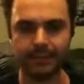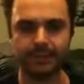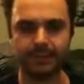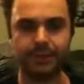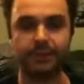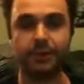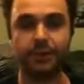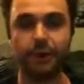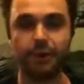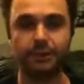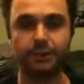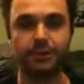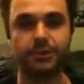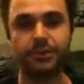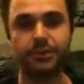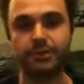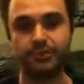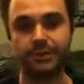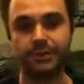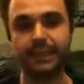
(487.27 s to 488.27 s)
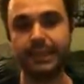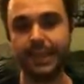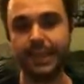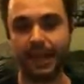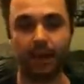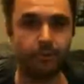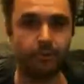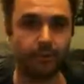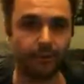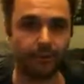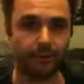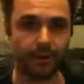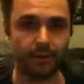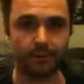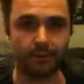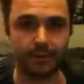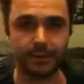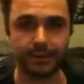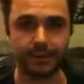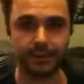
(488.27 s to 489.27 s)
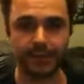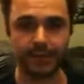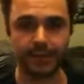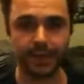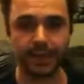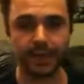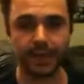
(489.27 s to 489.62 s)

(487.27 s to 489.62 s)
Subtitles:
the doctrines really help with combis.